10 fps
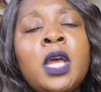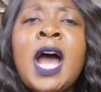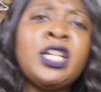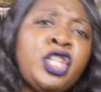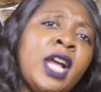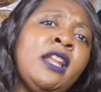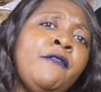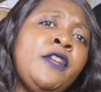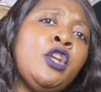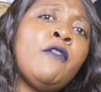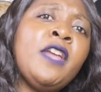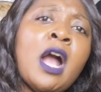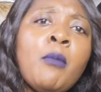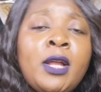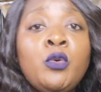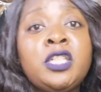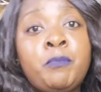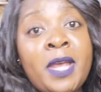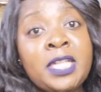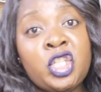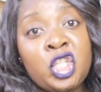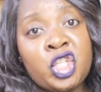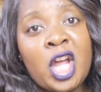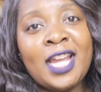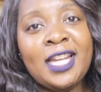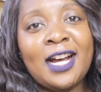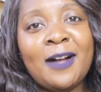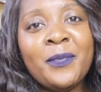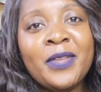I shared a video of a young man who is based in China.